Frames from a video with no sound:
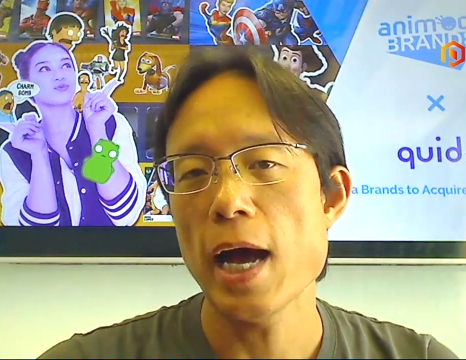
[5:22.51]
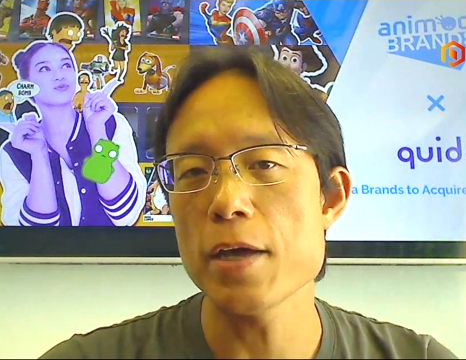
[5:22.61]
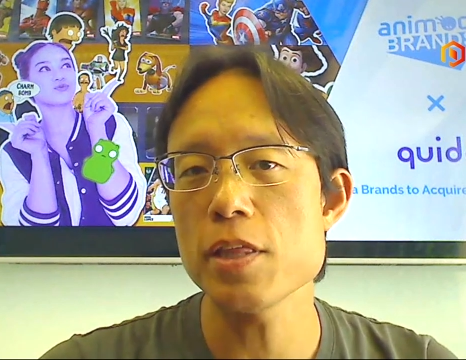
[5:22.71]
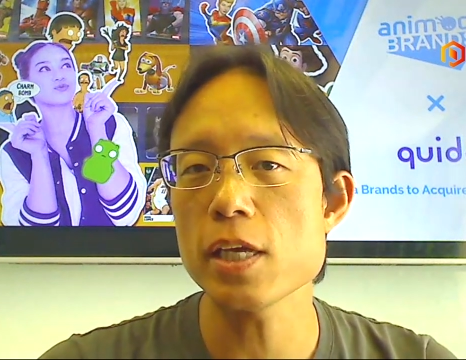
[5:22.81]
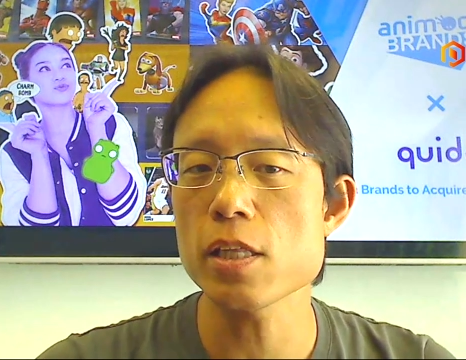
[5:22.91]

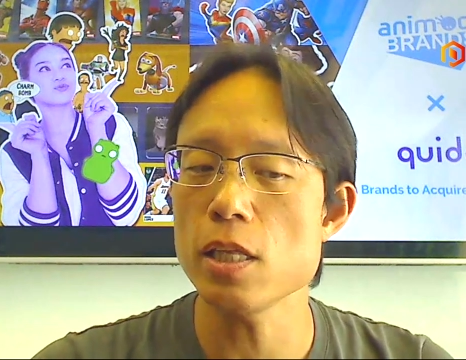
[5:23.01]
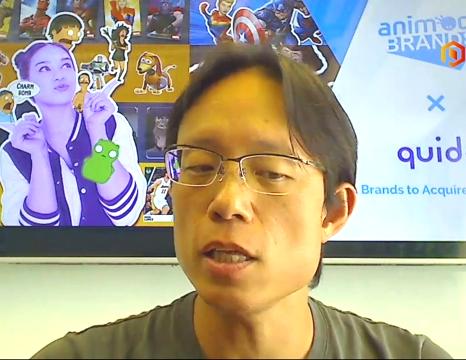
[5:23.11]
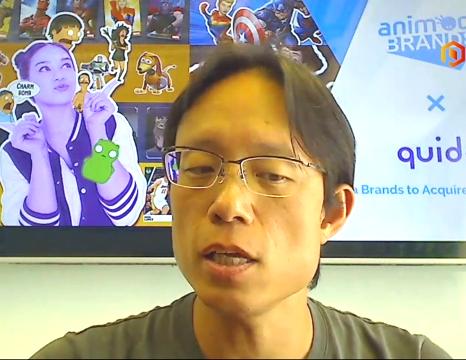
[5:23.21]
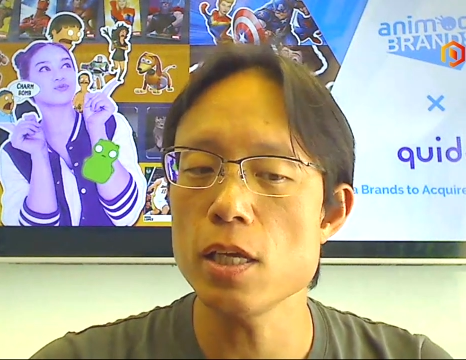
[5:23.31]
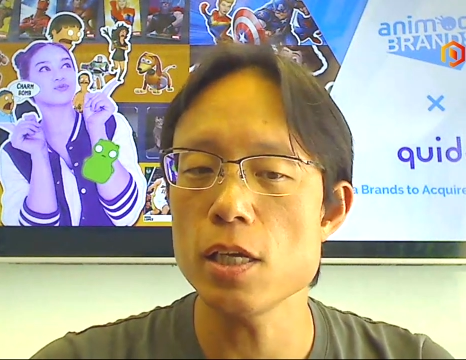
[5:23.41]
Speaker 1: I think
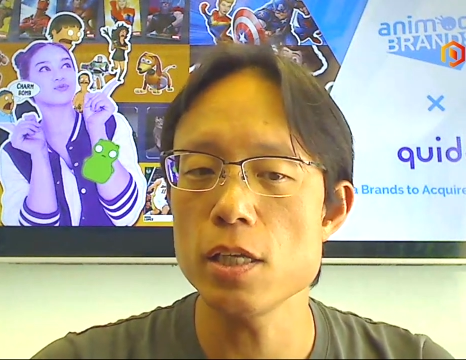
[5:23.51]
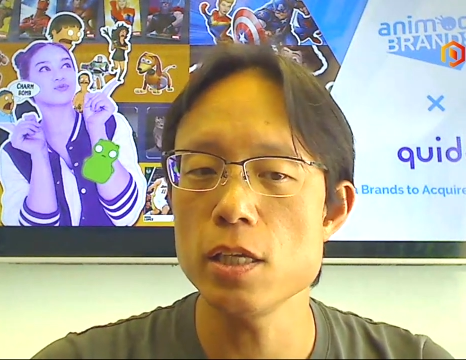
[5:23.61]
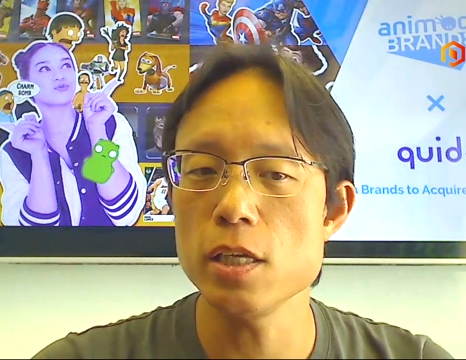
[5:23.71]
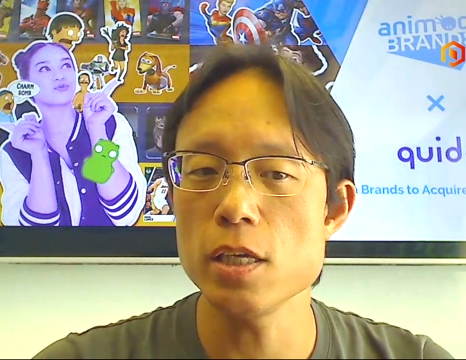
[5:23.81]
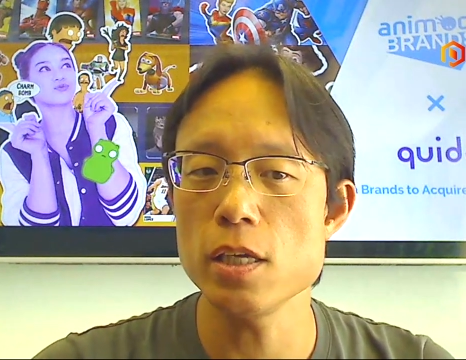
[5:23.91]
the,
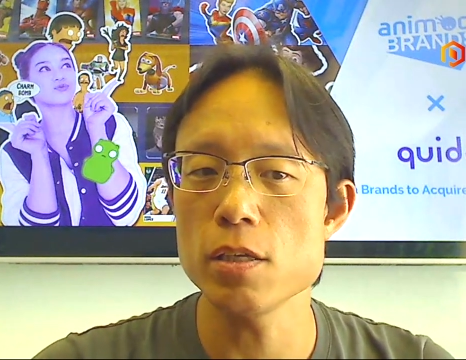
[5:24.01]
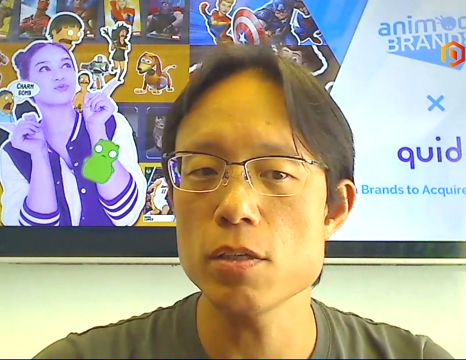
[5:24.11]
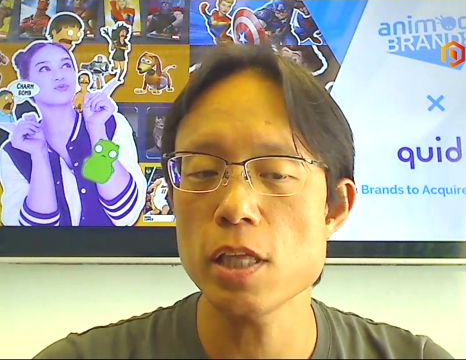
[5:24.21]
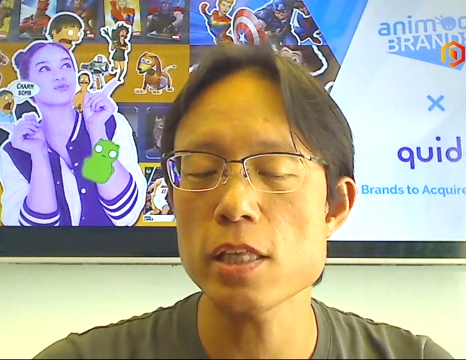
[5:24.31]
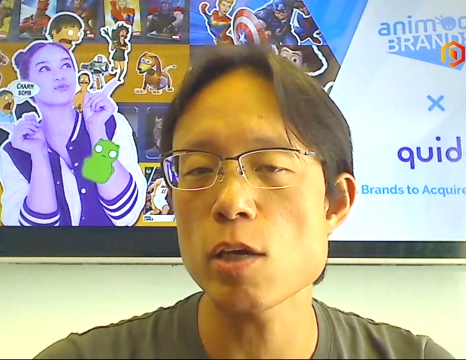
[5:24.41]
the
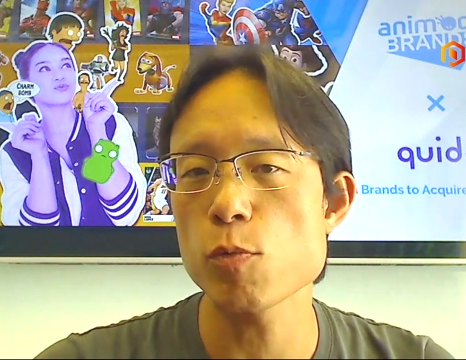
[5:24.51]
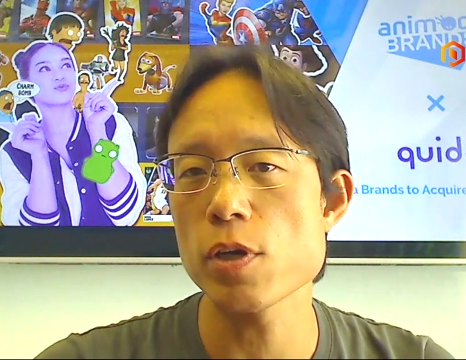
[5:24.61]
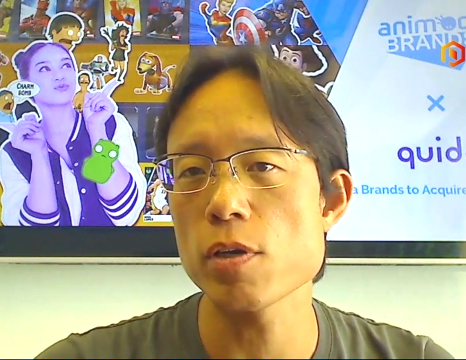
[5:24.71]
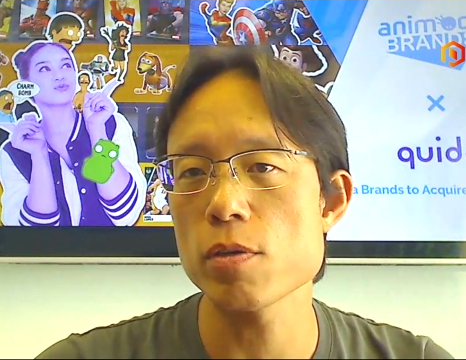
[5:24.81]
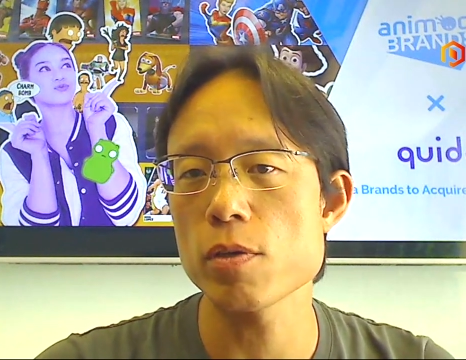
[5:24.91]
thing that
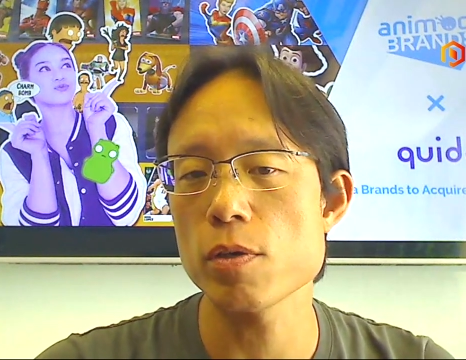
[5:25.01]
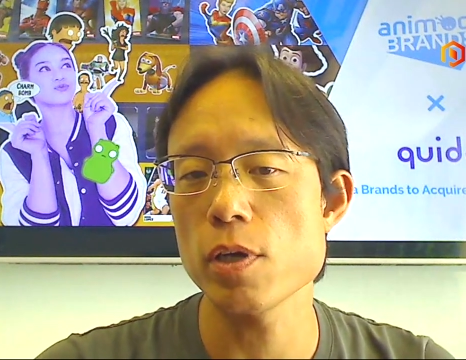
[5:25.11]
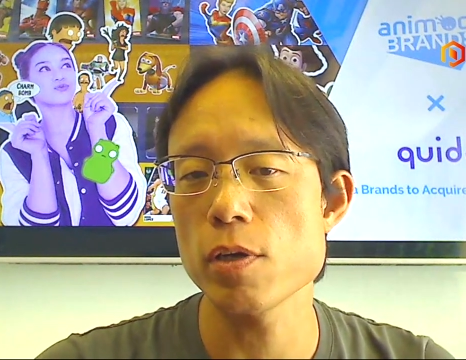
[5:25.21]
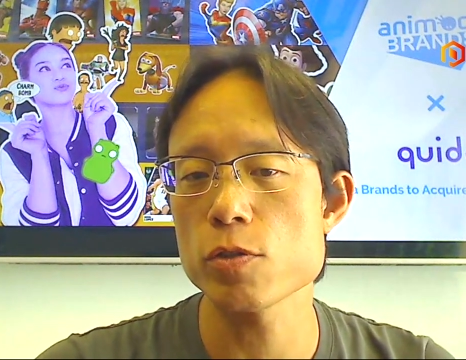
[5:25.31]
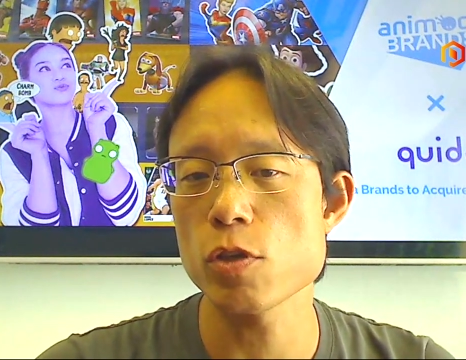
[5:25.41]
we're
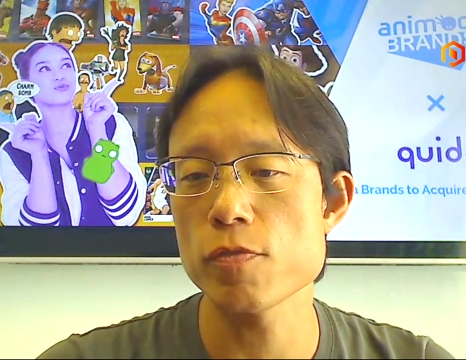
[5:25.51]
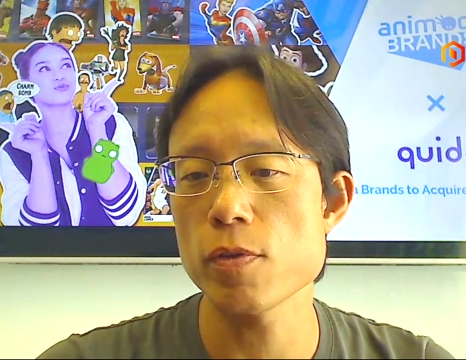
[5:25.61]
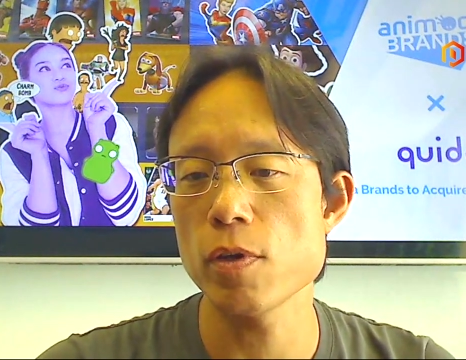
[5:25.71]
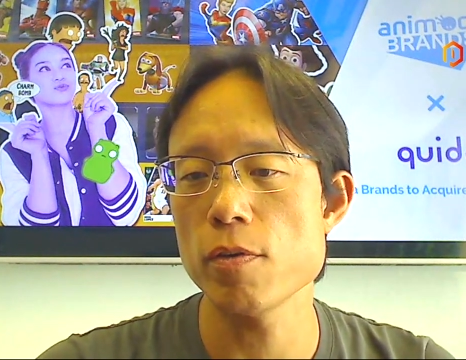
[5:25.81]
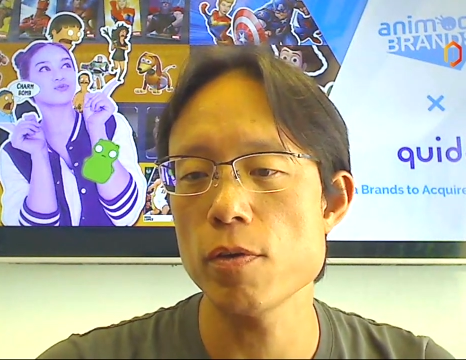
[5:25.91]
uh, sort of